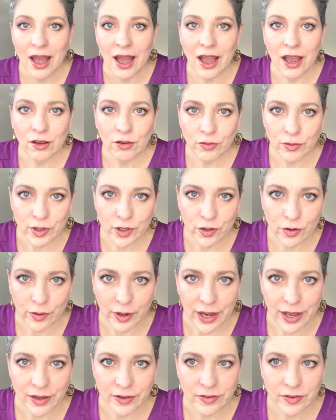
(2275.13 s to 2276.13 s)
I
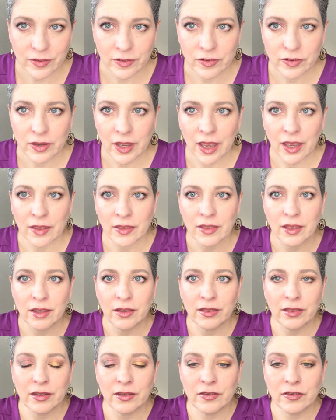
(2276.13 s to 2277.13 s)
regress in saying
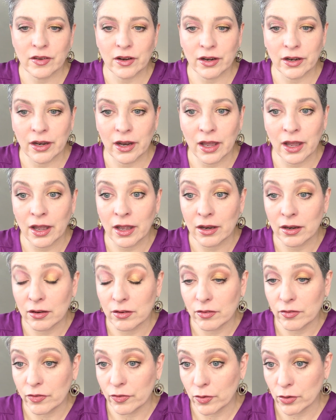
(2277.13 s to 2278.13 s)
that these are not
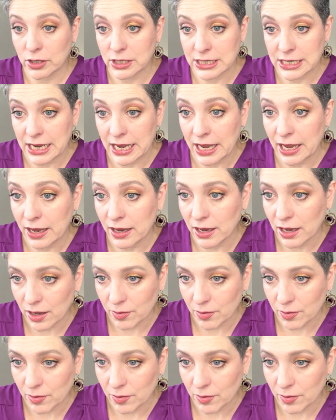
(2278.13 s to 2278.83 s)
for day.